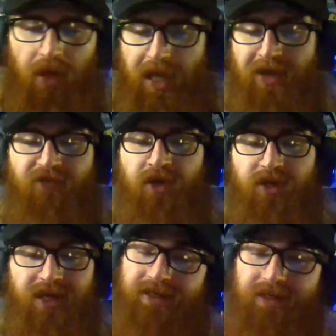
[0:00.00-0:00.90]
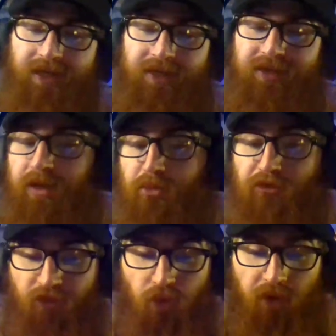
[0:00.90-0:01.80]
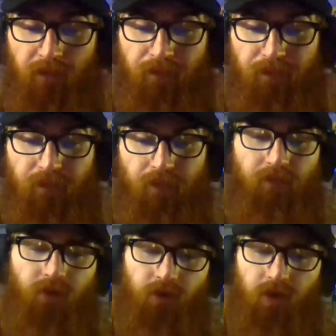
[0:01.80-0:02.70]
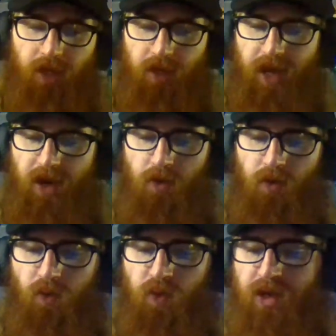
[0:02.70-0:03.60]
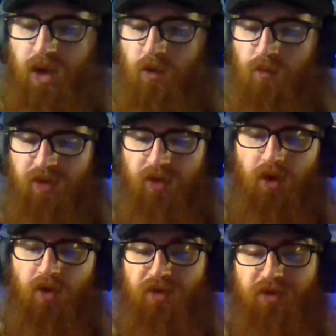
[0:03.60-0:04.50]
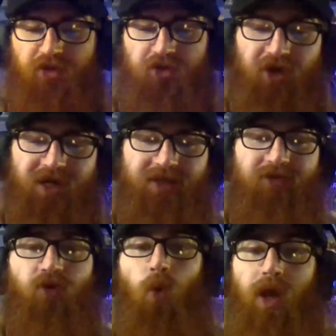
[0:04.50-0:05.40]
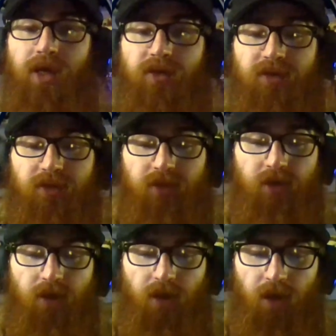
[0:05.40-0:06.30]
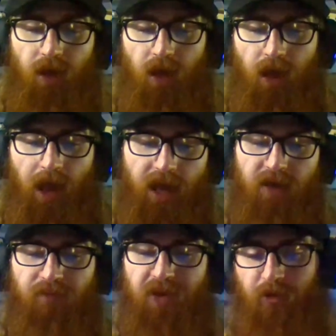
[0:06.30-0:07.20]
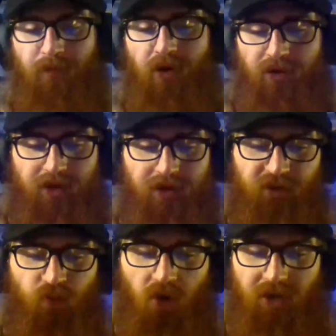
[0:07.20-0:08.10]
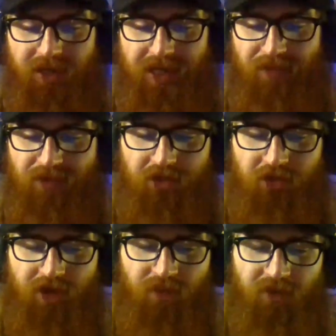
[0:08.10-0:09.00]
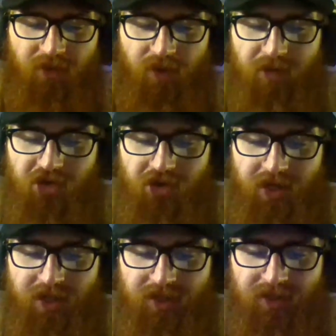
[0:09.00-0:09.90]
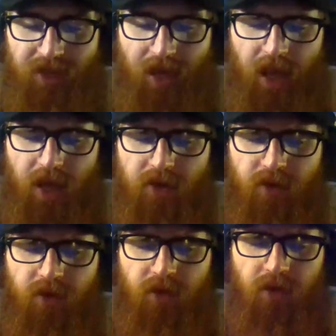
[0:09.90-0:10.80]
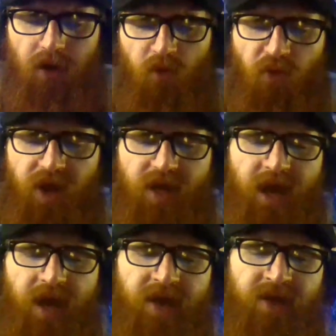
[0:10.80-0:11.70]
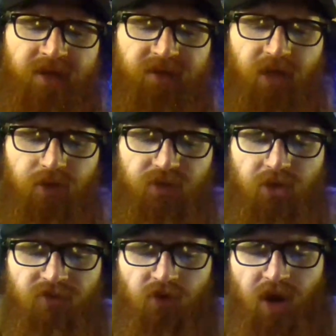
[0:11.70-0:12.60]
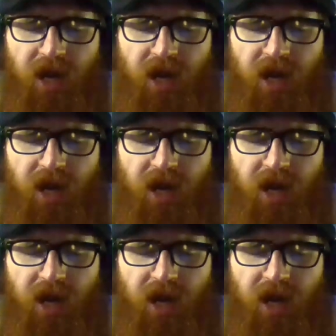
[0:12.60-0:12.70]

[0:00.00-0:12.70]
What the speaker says: Infinite Destinies number 4. Now, we open on the streets of Queens, and Peter Parker is walking down the street with groceries, and a red haze goes over